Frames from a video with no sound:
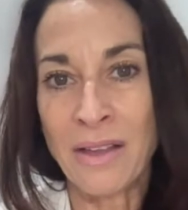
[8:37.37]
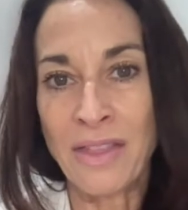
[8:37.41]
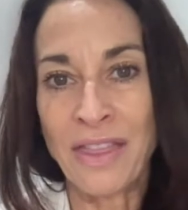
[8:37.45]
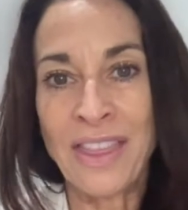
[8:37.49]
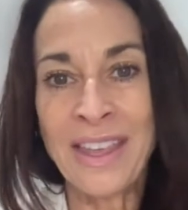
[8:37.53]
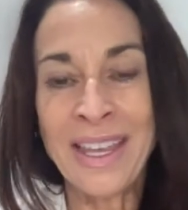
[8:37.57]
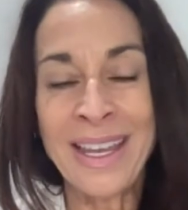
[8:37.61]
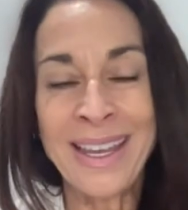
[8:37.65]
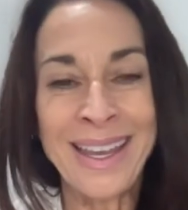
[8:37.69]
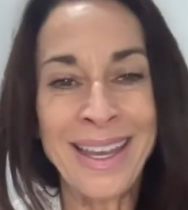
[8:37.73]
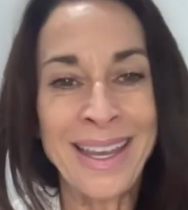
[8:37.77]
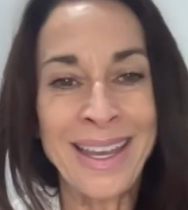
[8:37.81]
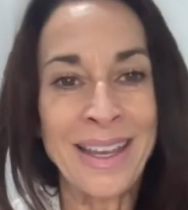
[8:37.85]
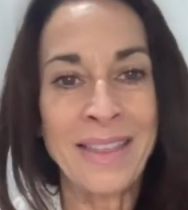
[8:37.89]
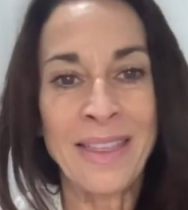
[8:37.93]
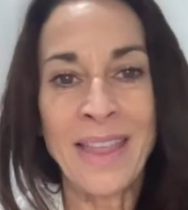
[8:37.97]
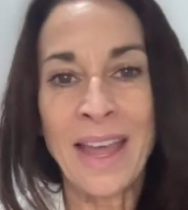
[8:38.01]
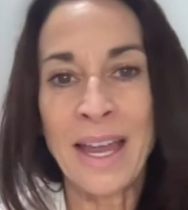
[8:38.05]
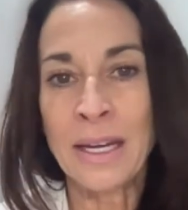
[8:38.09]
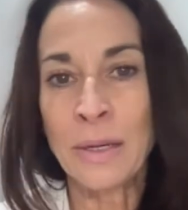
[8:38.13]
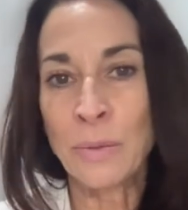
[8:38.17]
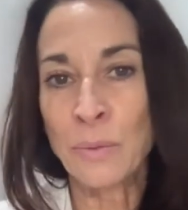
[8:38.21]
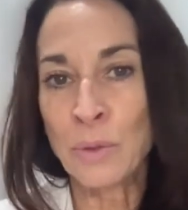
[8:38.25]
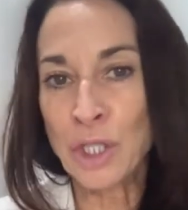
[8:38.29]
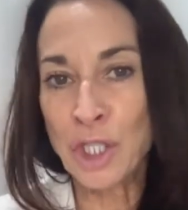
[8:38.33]
thinking
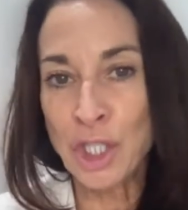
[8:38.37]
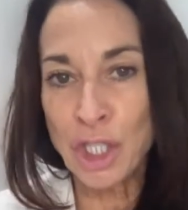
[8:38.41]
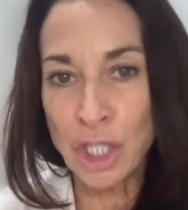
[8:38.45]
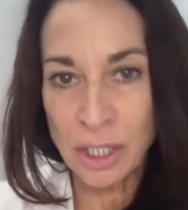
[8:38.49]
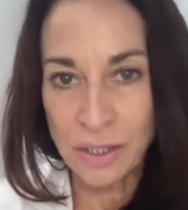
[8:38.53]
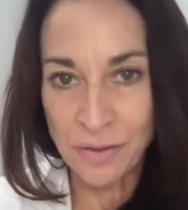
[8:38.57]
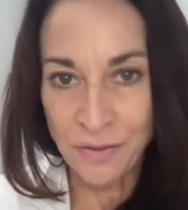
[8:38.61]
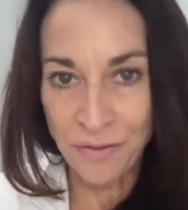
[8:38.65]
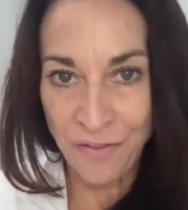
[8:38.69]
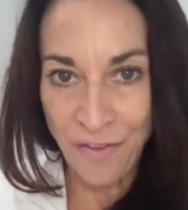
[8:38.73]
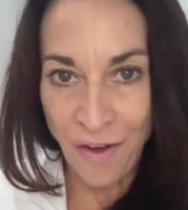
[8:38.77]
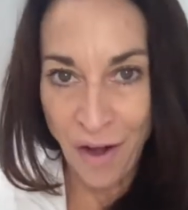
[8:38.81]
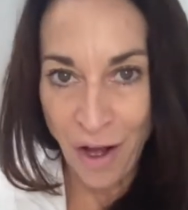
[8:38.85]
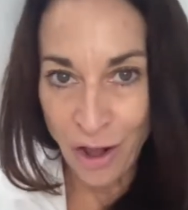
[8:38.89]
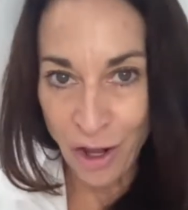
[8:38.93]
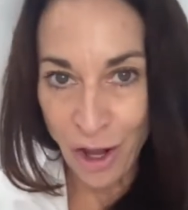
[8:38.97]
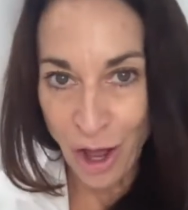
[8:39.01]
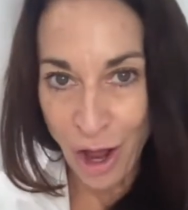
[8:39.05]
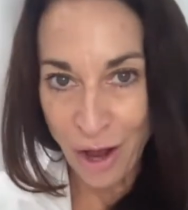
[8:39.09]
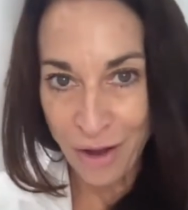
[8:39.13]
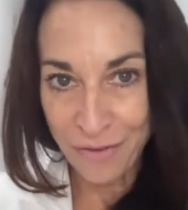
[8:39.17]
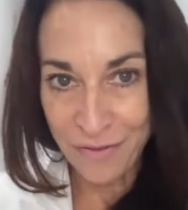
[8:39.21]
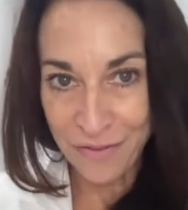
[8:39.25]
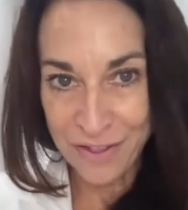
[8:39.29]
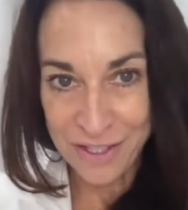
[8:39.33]
that it would just fall
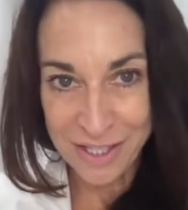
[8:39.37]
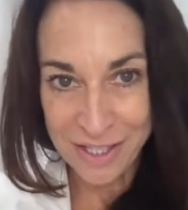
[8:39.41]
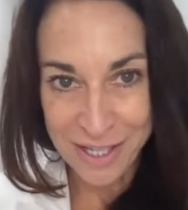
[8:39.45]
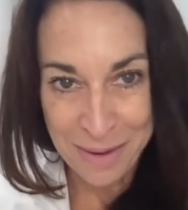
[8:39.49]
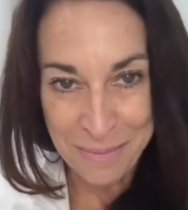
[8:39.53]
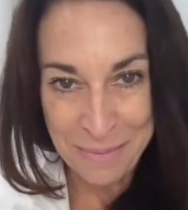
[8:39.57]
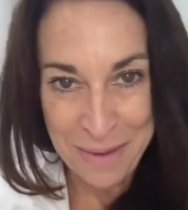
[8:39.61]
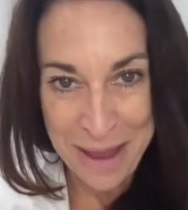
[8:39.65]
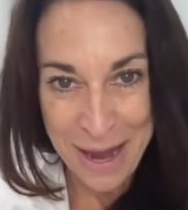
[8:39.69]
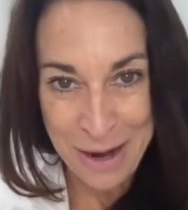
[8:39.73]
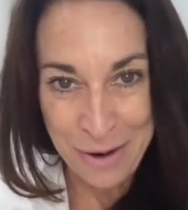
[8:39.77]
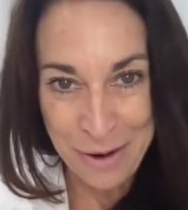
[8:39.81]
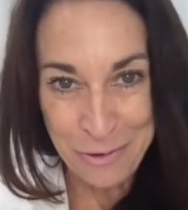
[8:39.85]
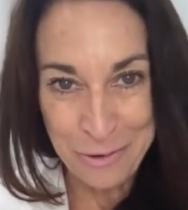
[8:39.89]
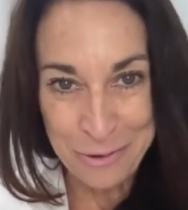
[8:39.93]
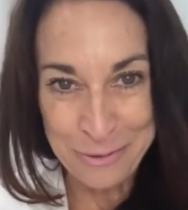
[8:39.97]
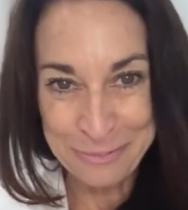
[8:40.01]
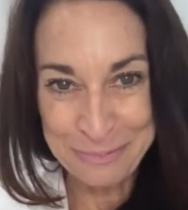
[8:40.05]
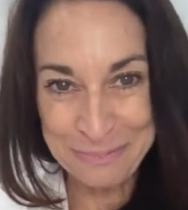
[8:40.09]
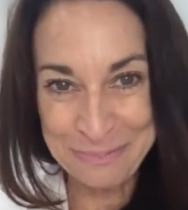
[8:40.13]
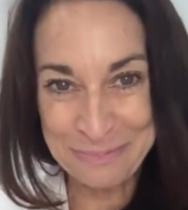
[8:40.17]
off somehow,